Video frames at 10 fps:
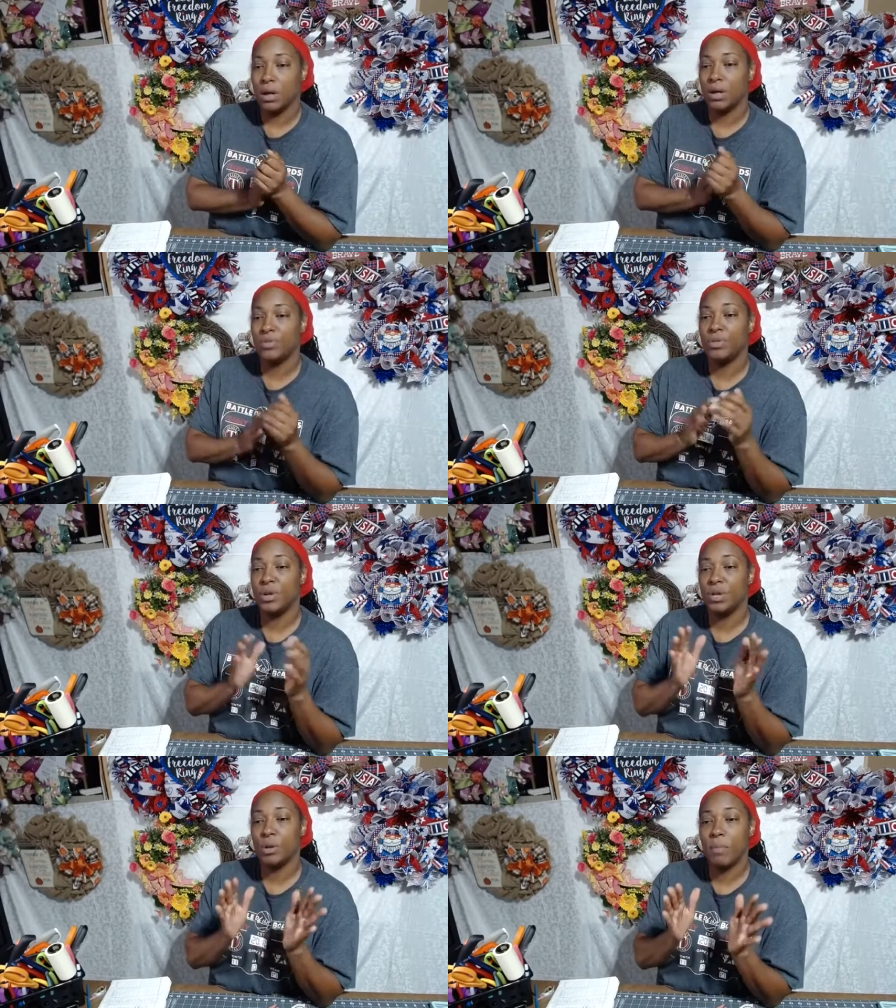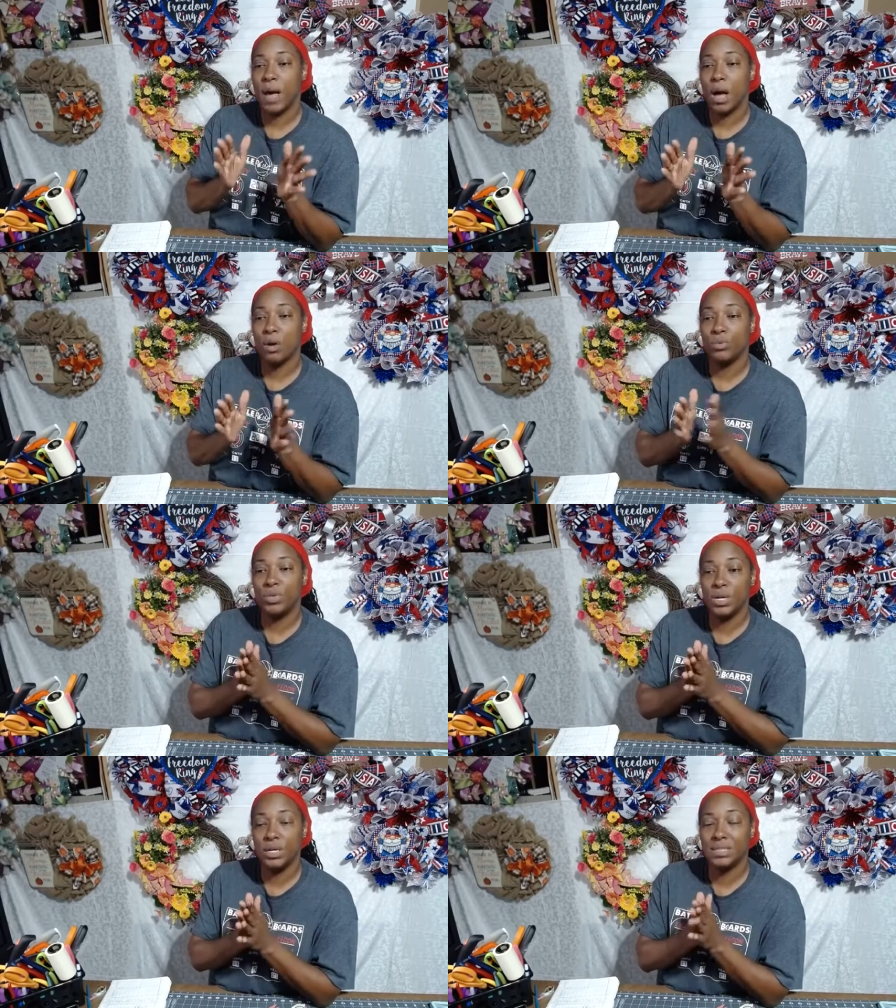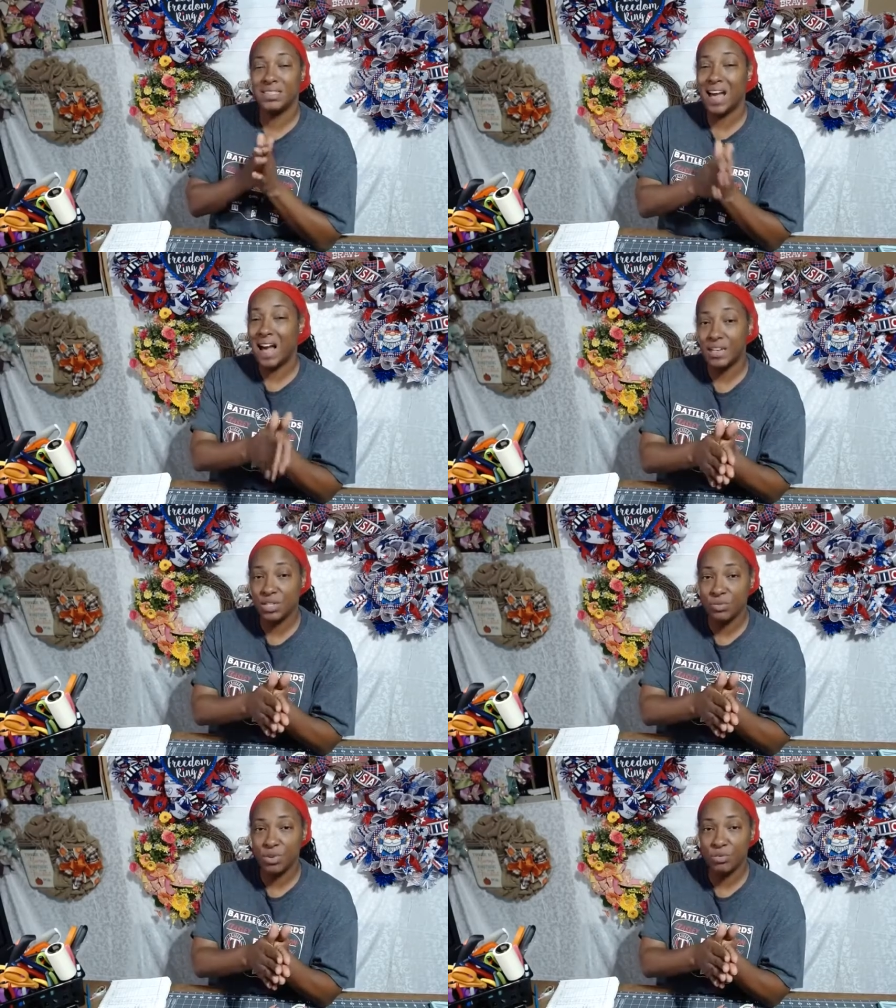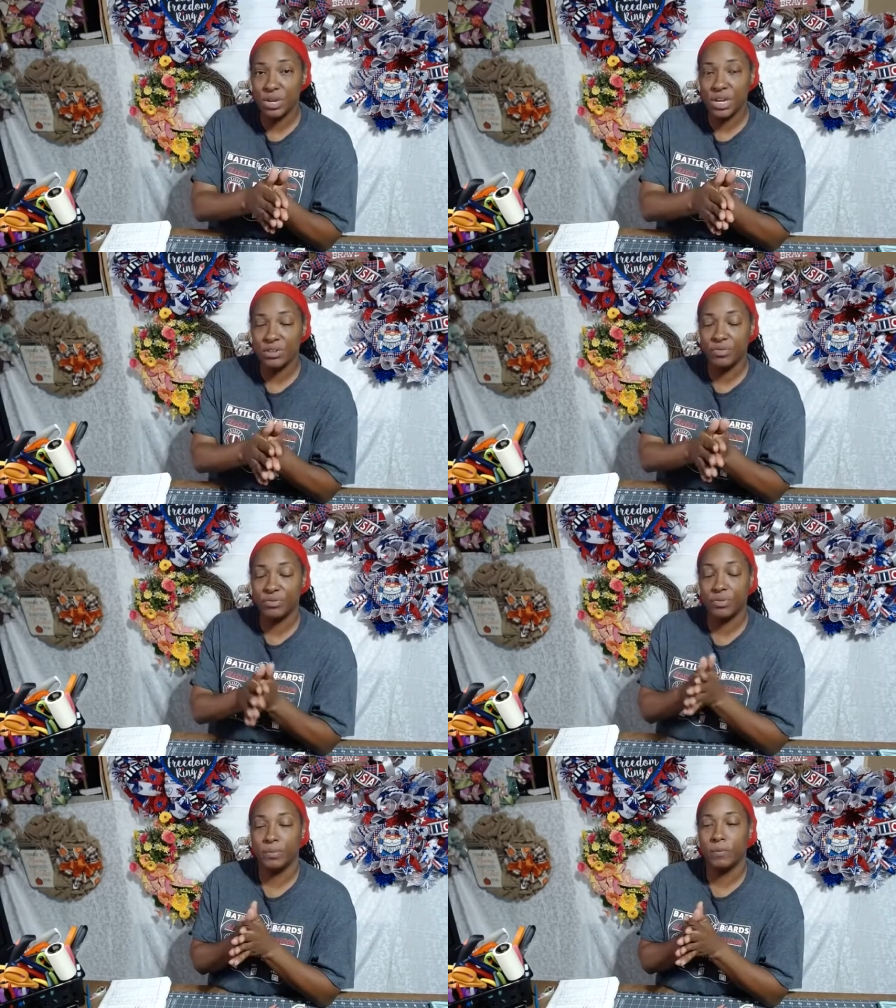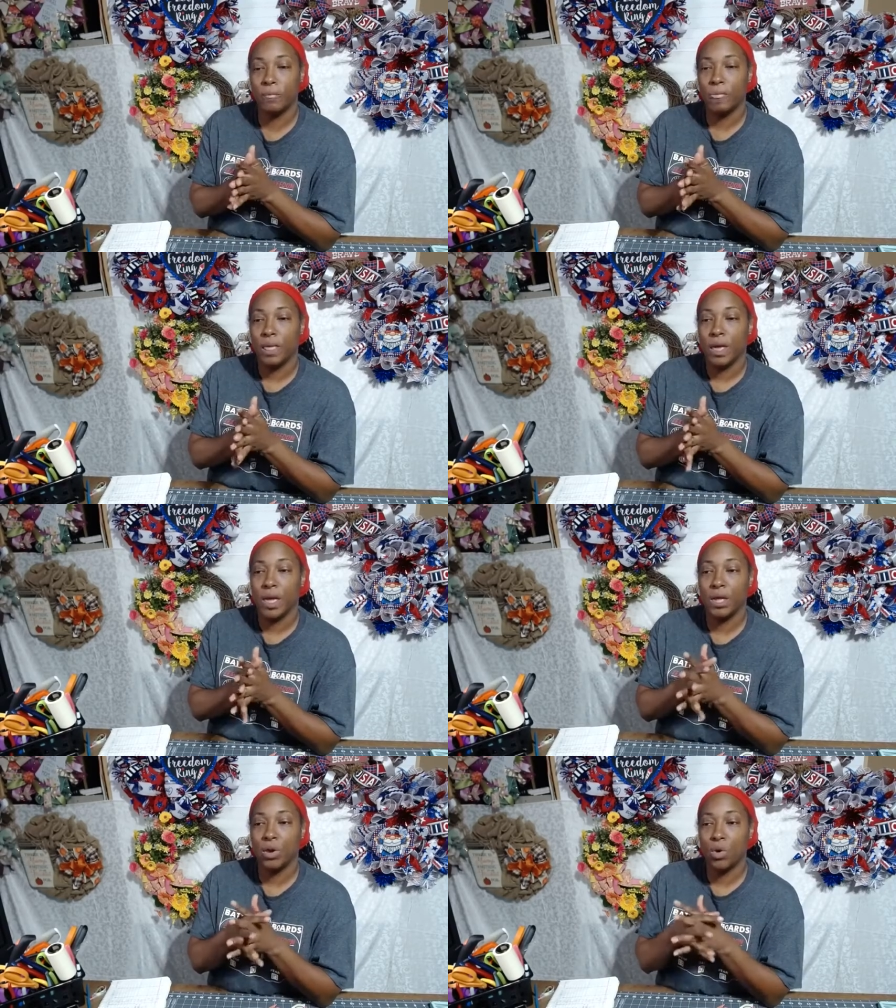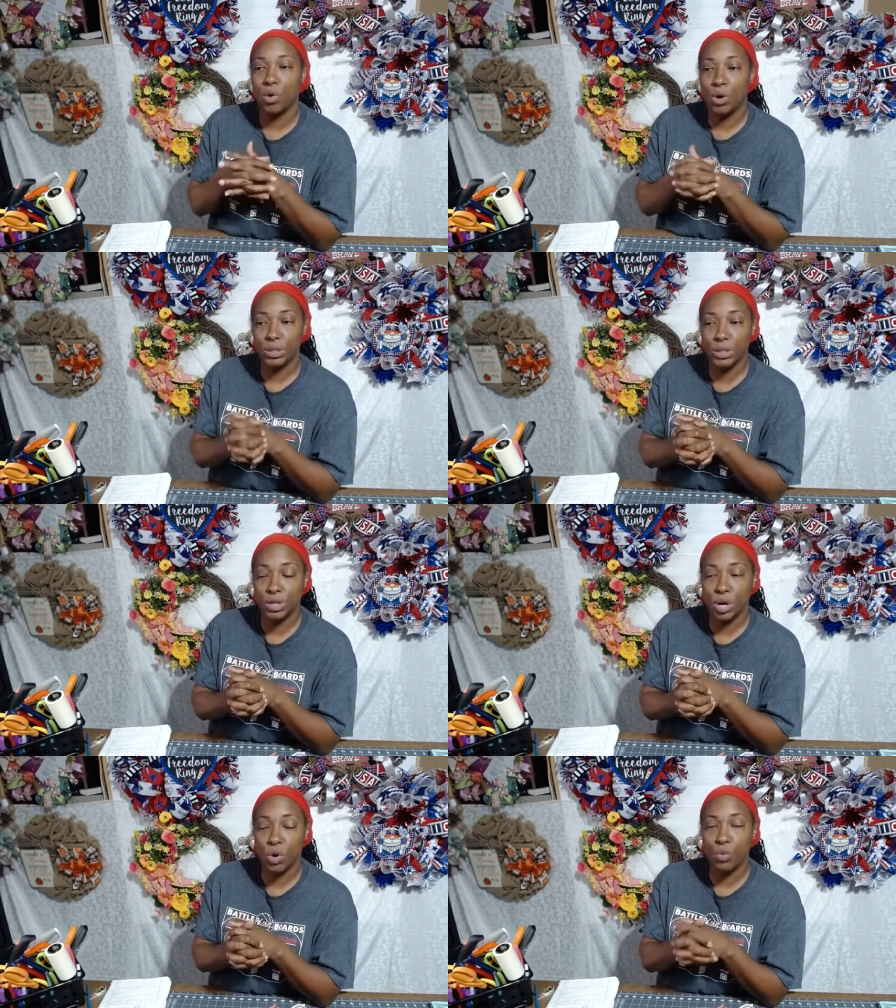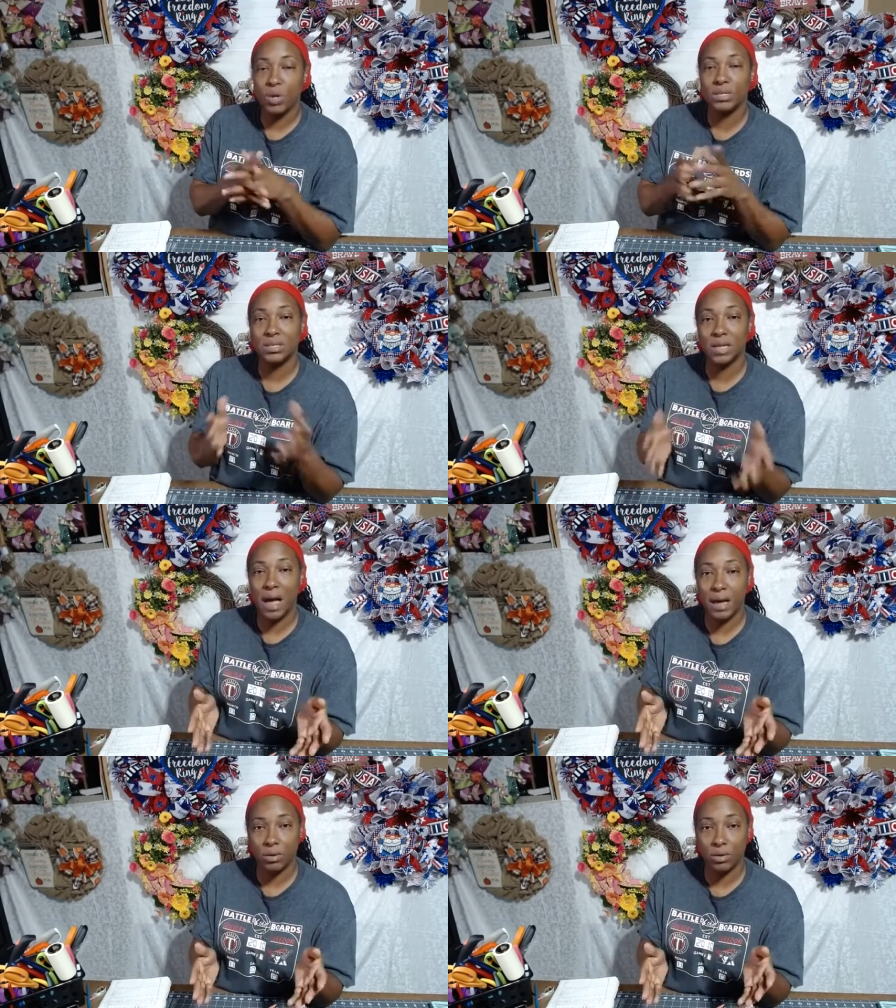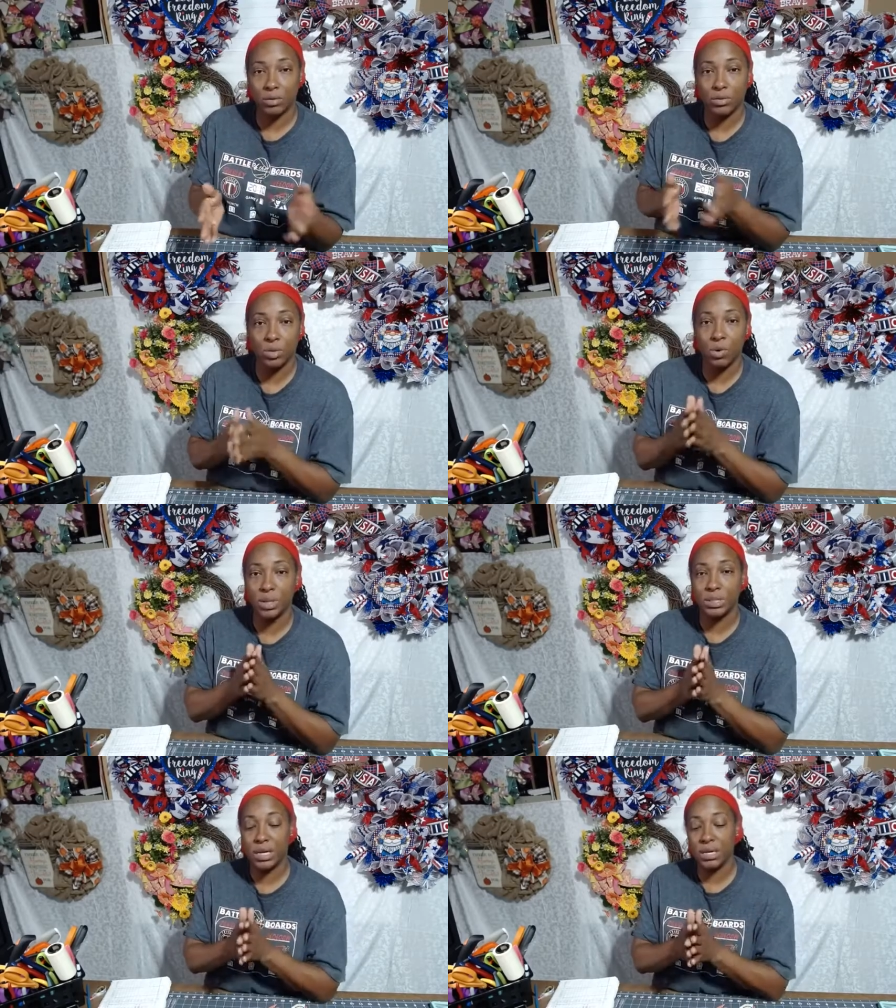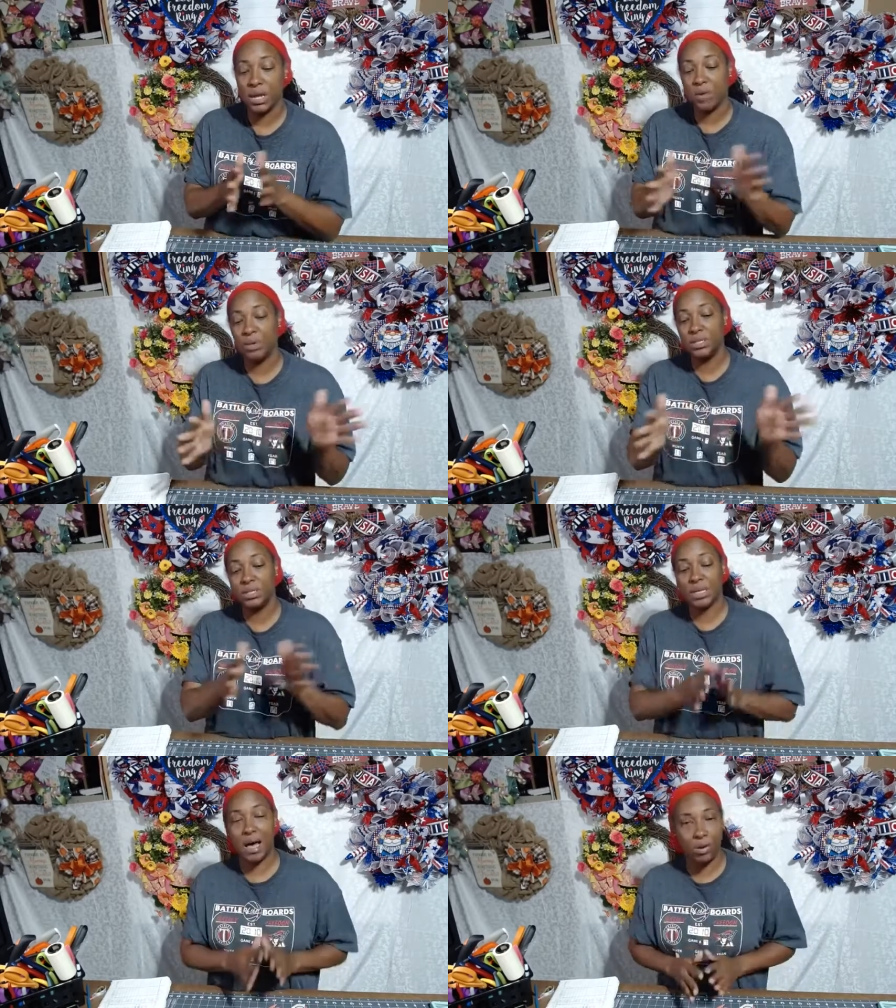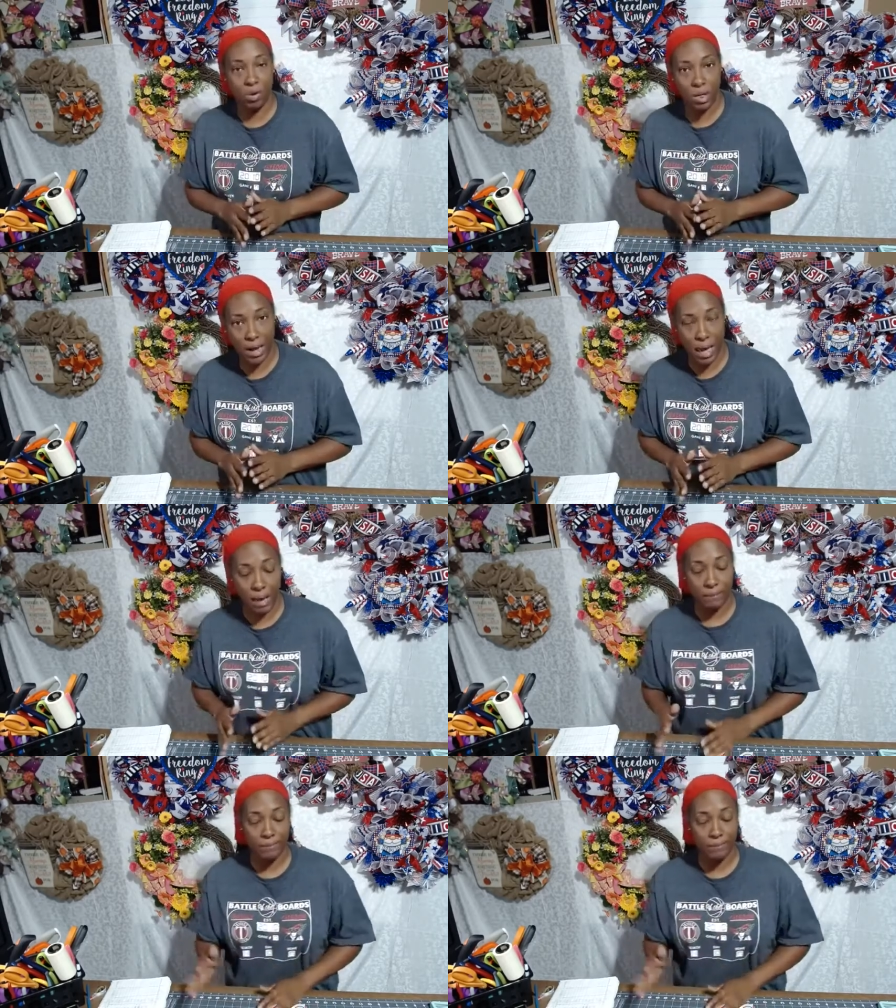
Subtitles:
thinking about the size of the wreath, and also what style. So on Sunday we decided all of that.